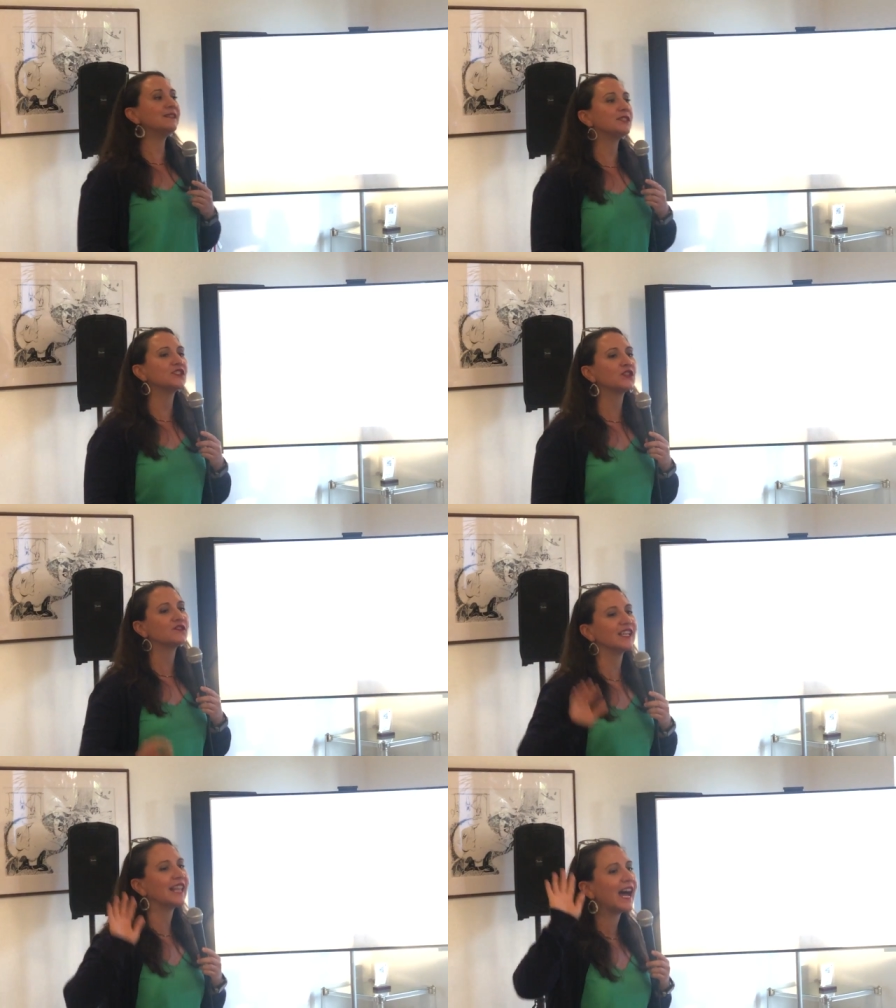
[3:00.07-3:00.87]

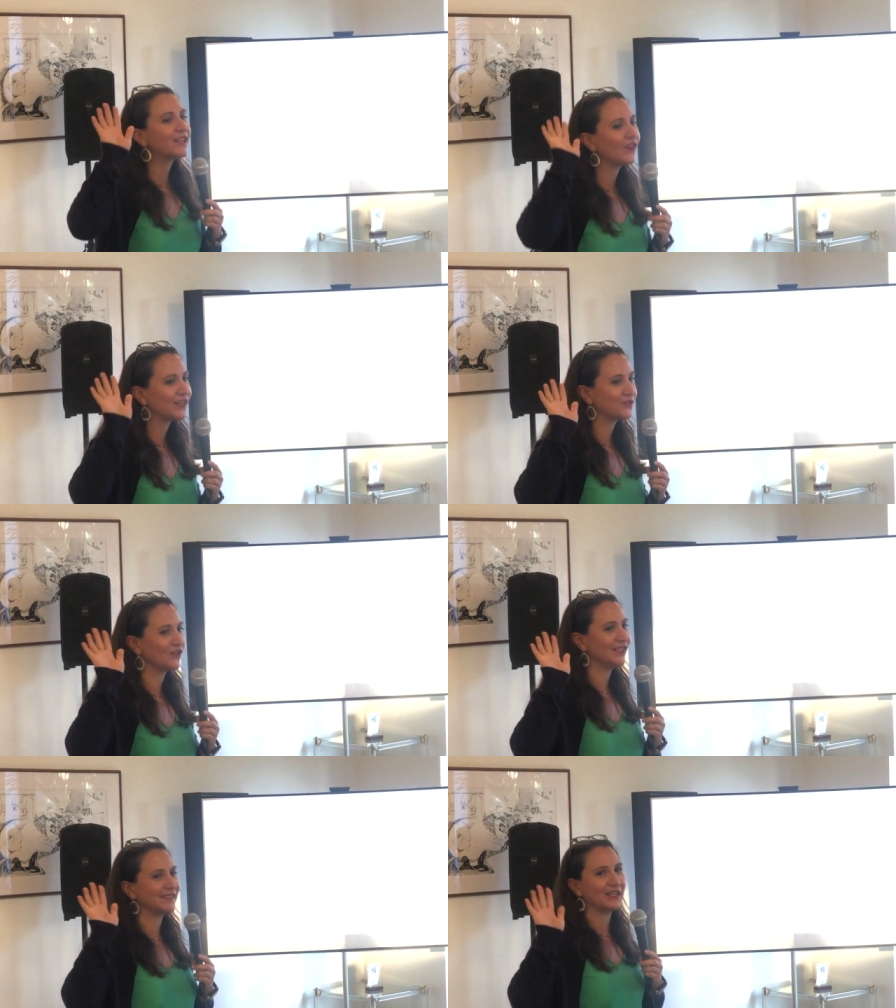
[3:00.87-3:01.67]
deserves a lot of
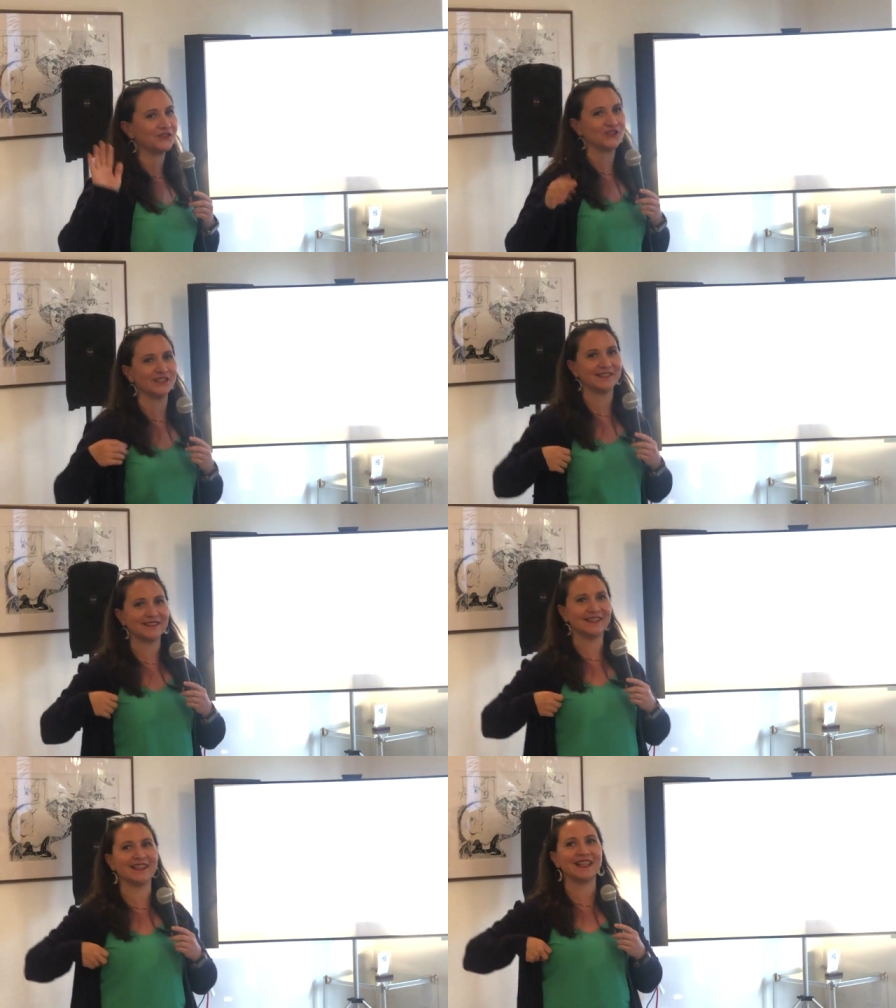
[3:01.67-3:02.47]
extra attention.
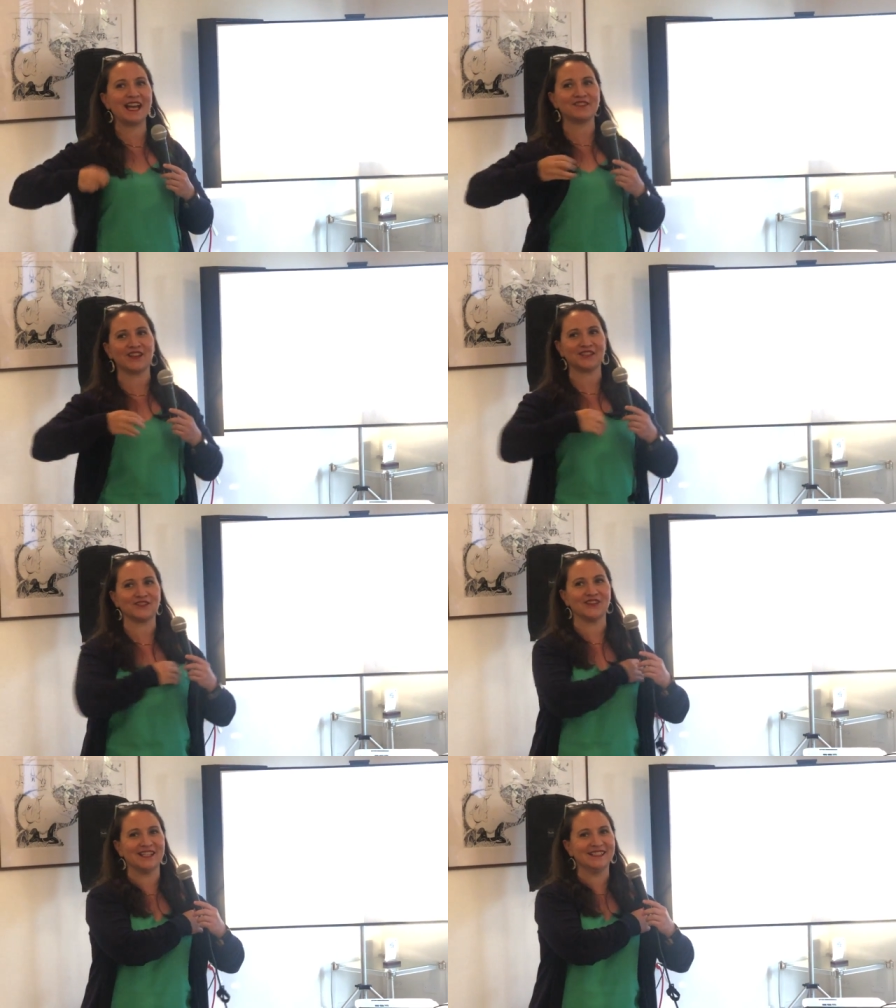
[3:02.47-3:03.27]
A lot of
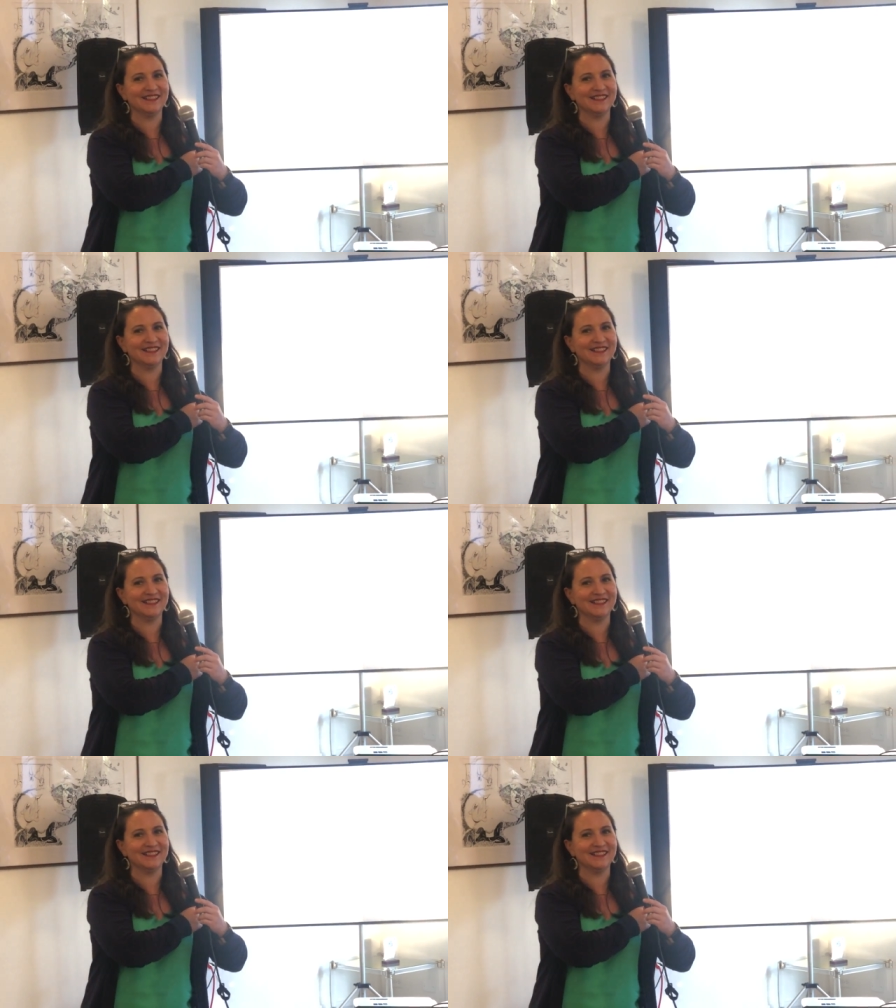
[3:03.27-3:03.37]
extra.